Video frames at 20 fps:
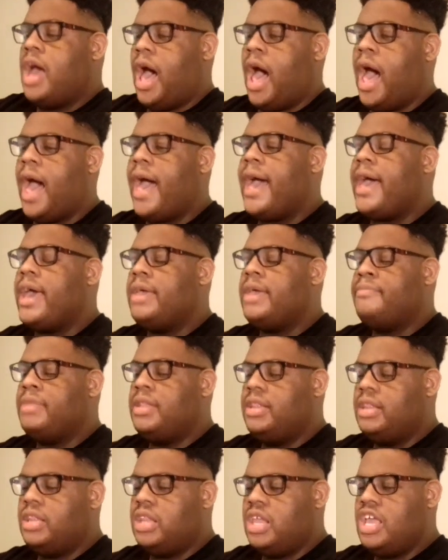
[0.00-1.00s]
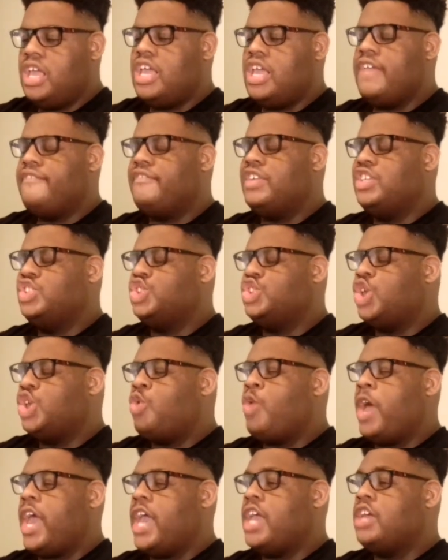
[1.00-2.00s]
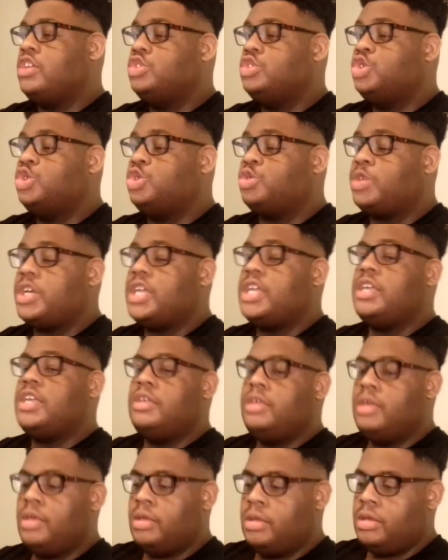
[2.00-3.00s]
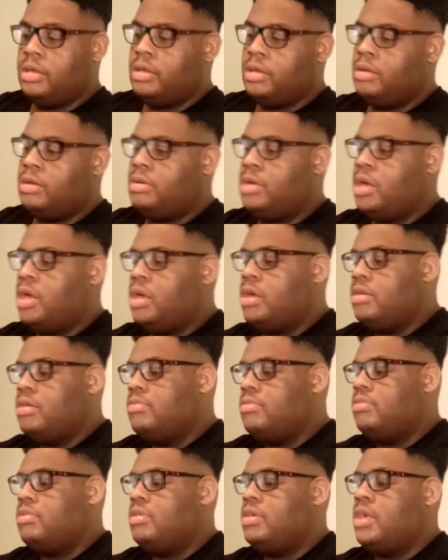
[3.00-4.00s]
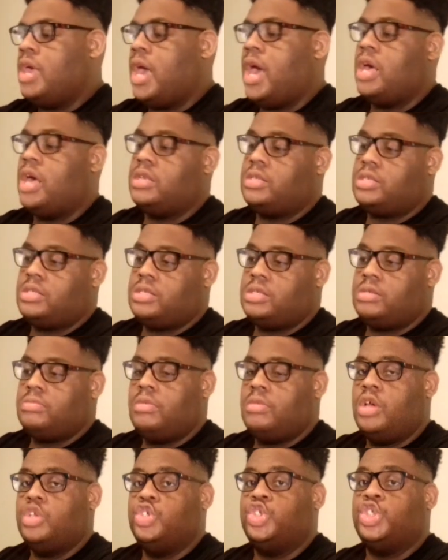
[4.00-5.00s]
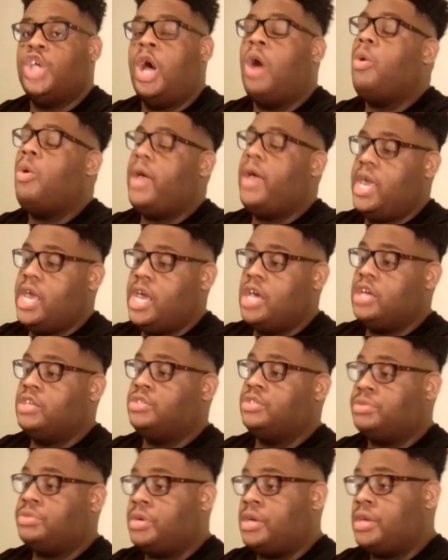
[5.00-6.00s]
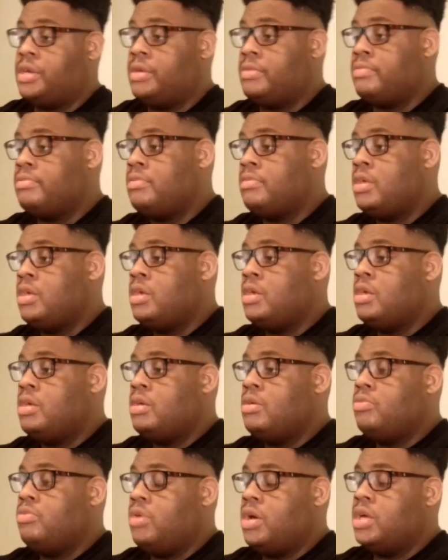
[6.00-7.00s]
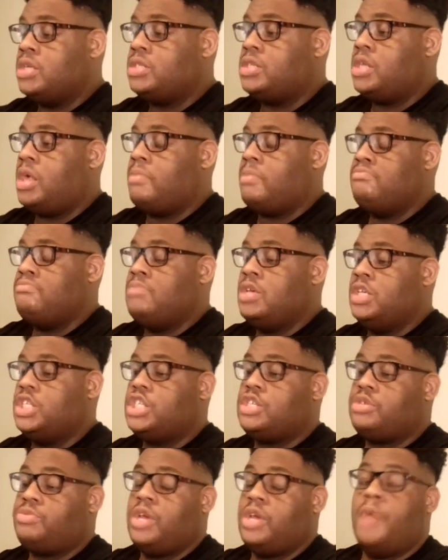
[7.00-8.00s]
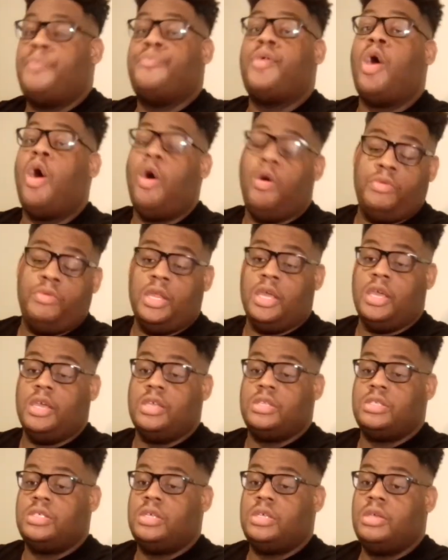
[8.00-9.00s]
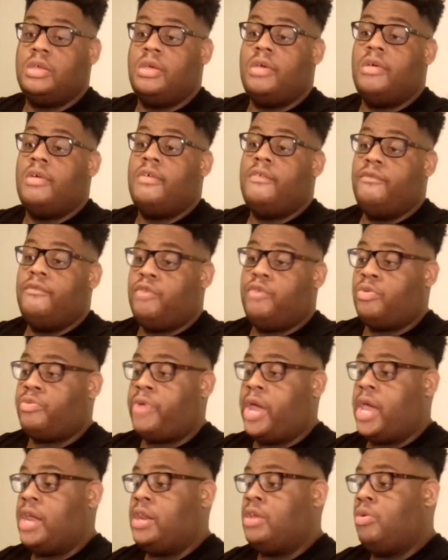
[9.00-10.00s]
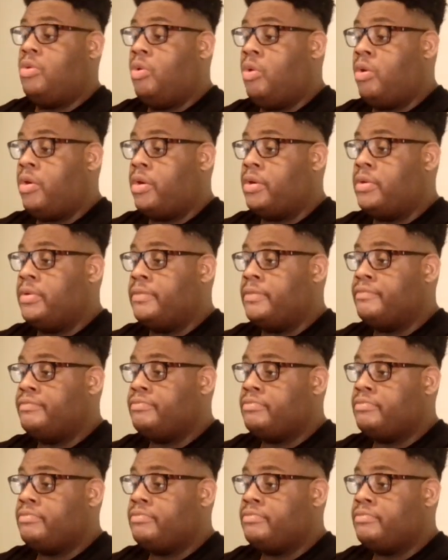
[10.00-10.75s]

I believe in Hendry." Yes, Hendry was the mystery opponent for Randy Orton.